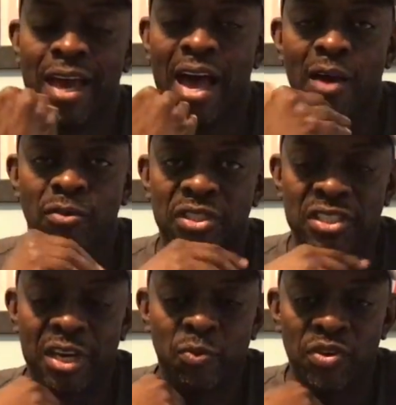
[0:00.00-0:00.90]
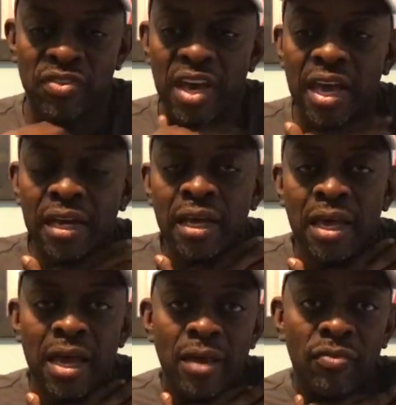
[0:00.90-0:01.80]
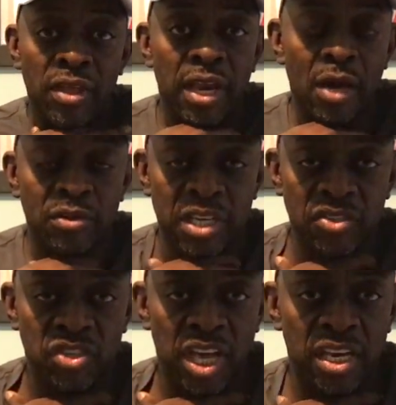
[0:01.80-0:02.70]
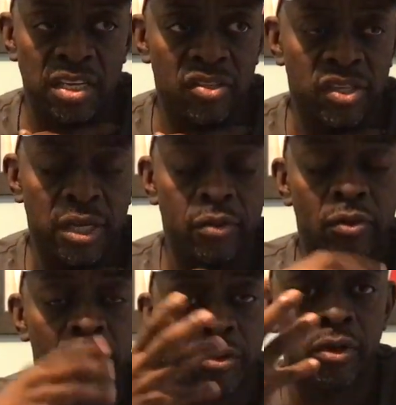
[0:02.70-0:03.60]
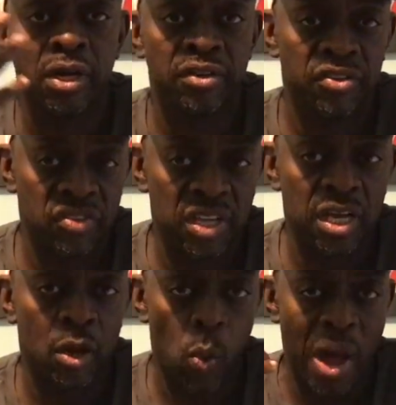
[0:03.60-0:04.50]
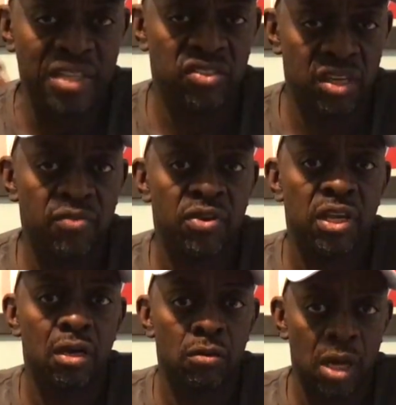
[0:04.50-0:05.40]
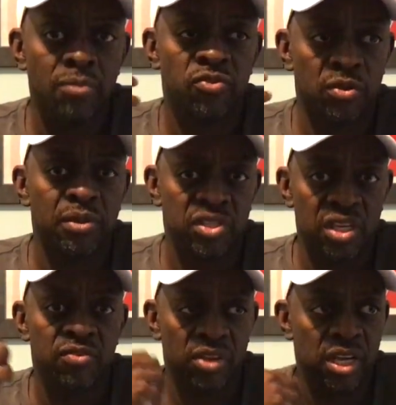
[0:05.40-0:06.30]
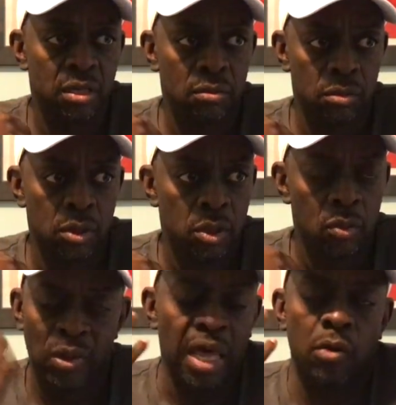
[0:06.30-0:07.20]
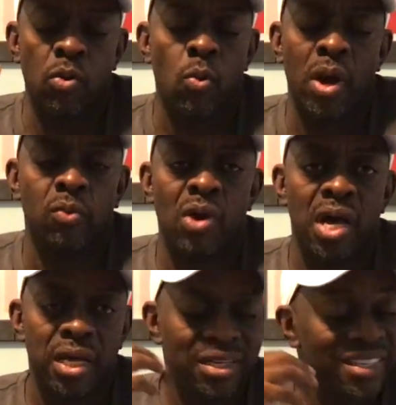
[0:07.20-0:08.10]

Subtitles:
I was done with that. And then I was educated to say, well, understand a white Zinfandel comes from a Zinfandel. Well, I don't want white wine.